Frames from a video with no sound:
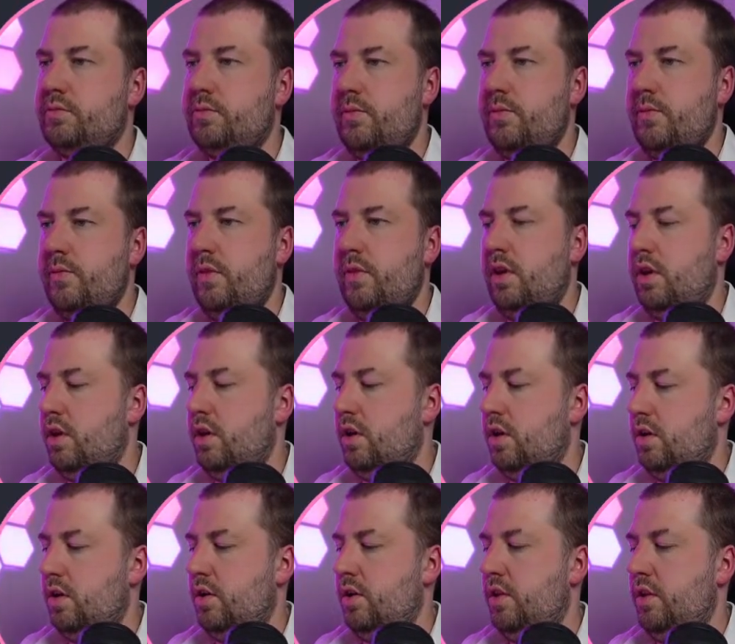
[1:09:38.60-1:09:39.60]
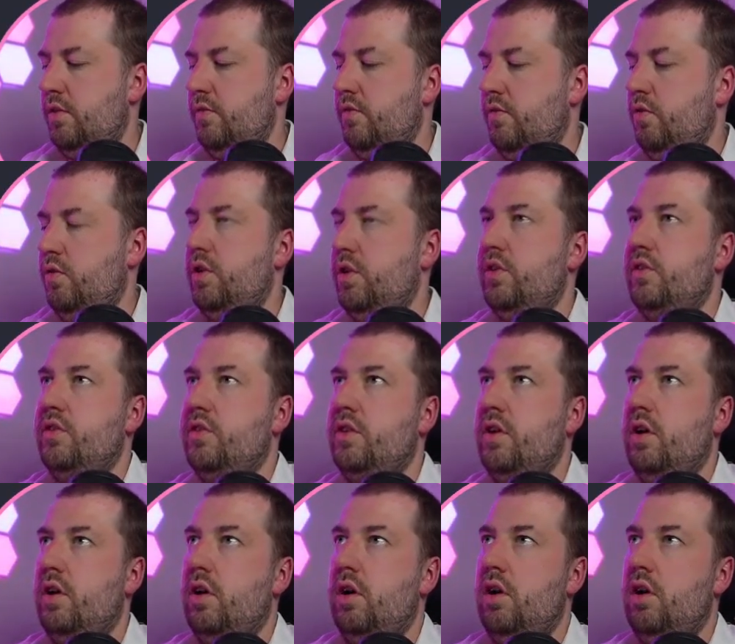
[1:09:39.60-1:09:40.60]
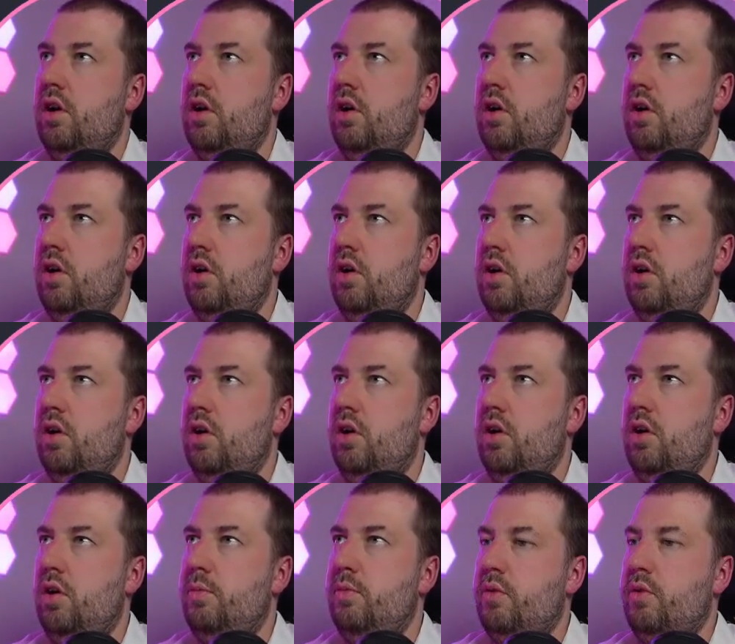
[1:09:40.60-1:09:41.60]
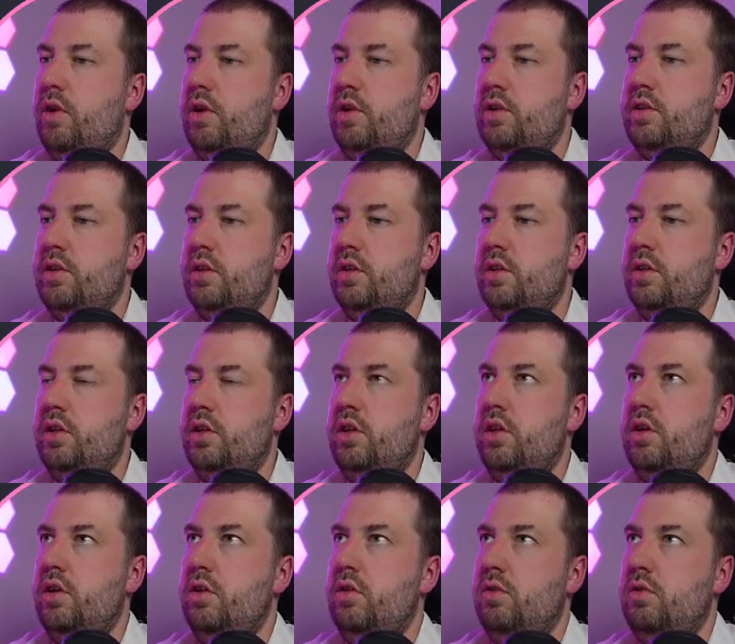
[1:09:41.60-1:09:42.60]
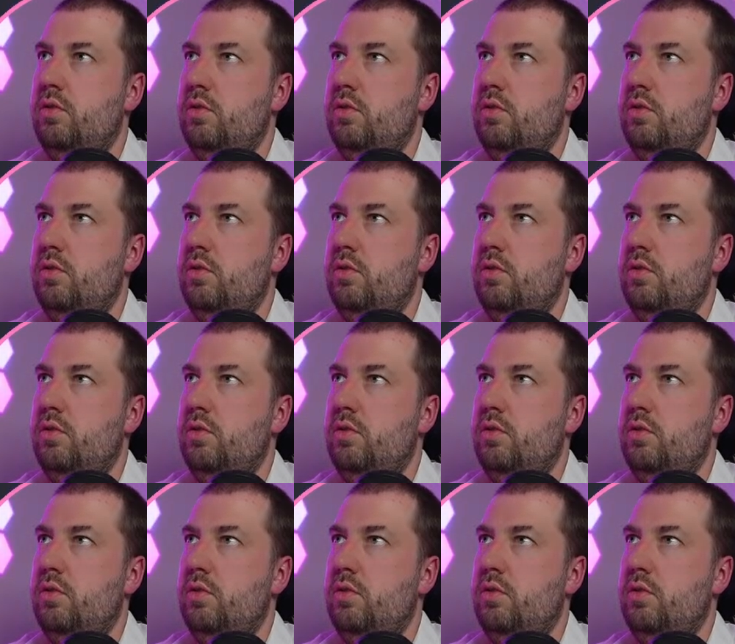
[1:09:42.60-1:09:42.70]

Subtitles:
And void star operator new